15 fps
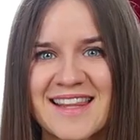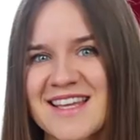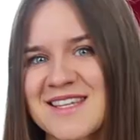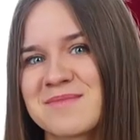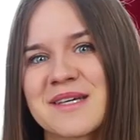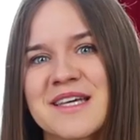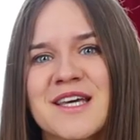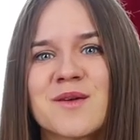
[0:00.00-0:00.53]

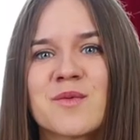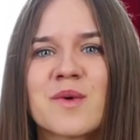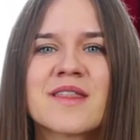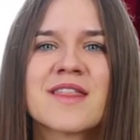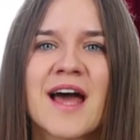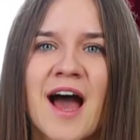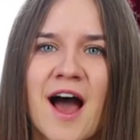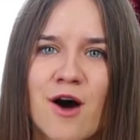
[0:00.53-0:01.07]
Let's begin
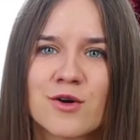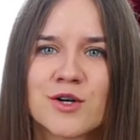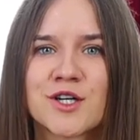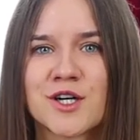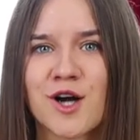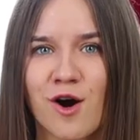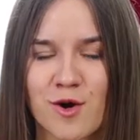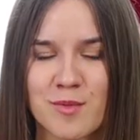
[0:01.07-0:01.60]
with outer
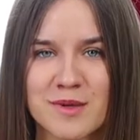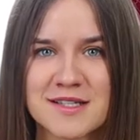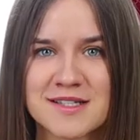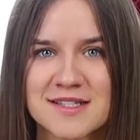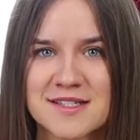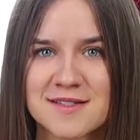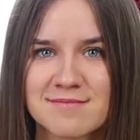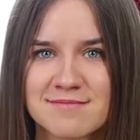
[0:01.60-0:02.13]

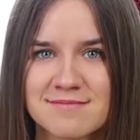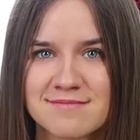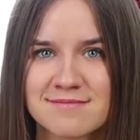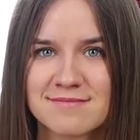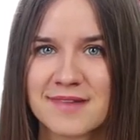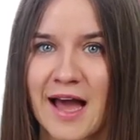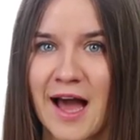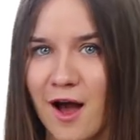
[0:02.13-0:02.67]
garments.
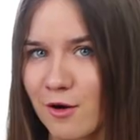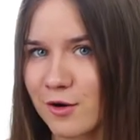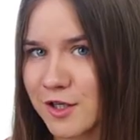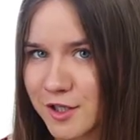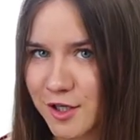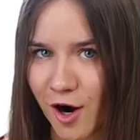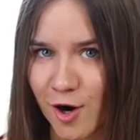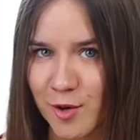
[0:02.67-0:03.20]

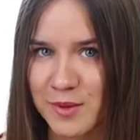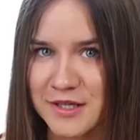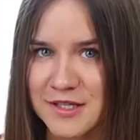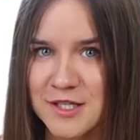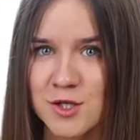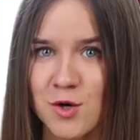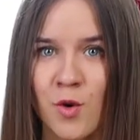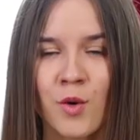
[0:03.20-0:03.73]
Outer
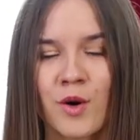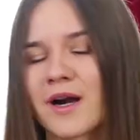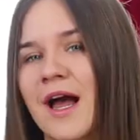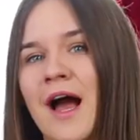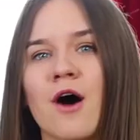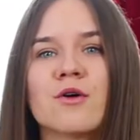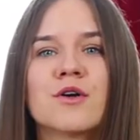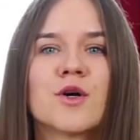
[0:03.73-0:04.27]
garments or
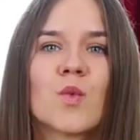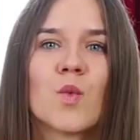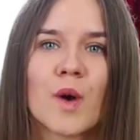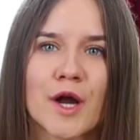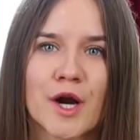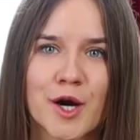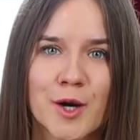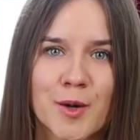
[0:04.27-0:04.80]

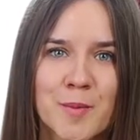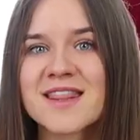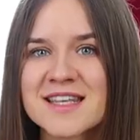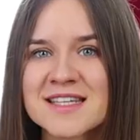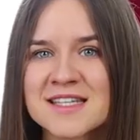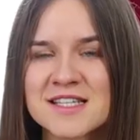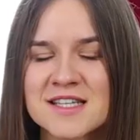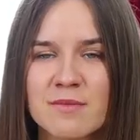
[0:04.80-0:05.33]
outerwear.
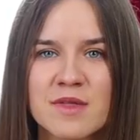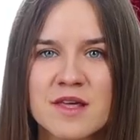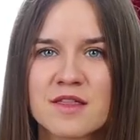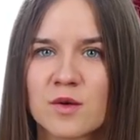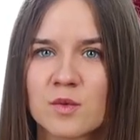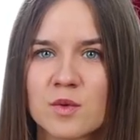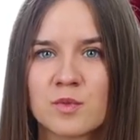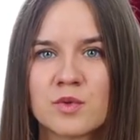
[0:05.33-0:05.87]
This is something
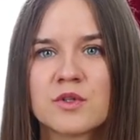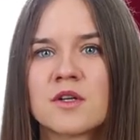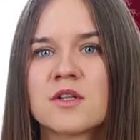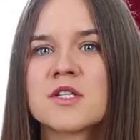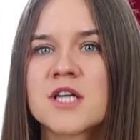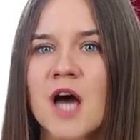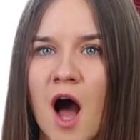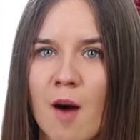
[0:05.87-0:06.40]
that we put
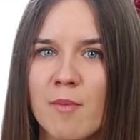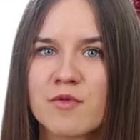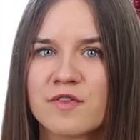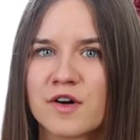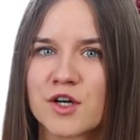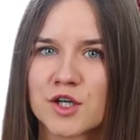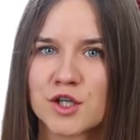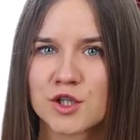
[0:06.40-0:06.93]
on top of
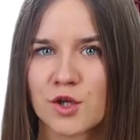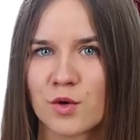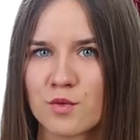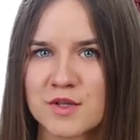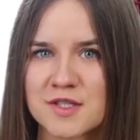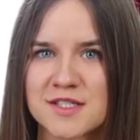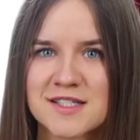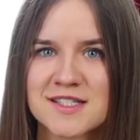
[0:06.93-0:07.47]
our
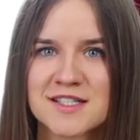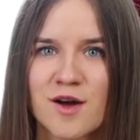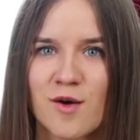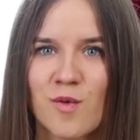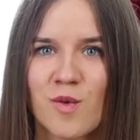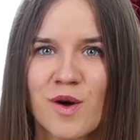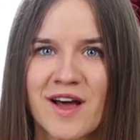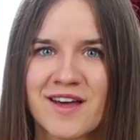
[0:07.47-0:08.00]
clothes
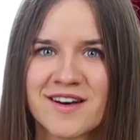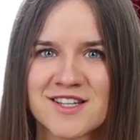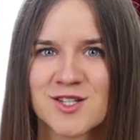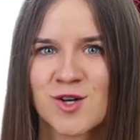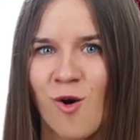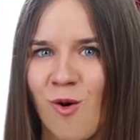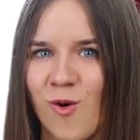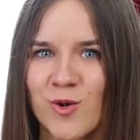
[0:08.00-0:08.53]
when
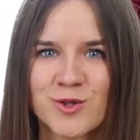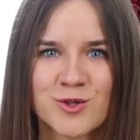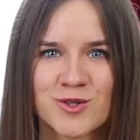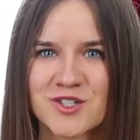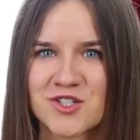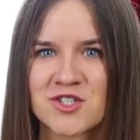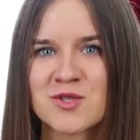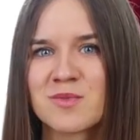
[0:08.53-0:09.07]
it's cold or
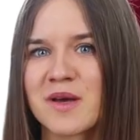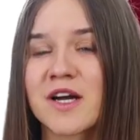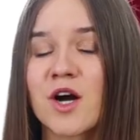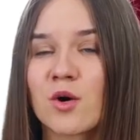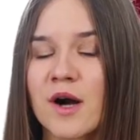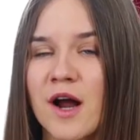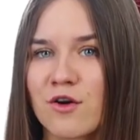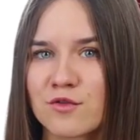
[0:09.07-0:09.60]
just to make
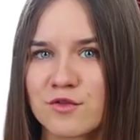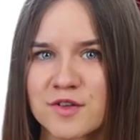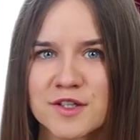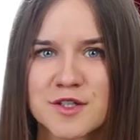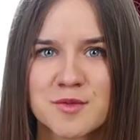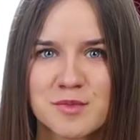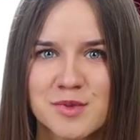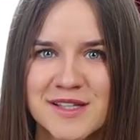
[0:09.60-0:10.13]
our
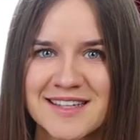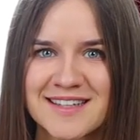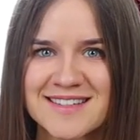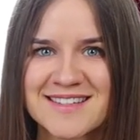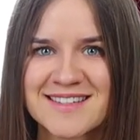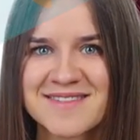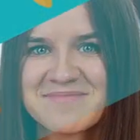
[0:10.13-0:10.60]
outfit complete.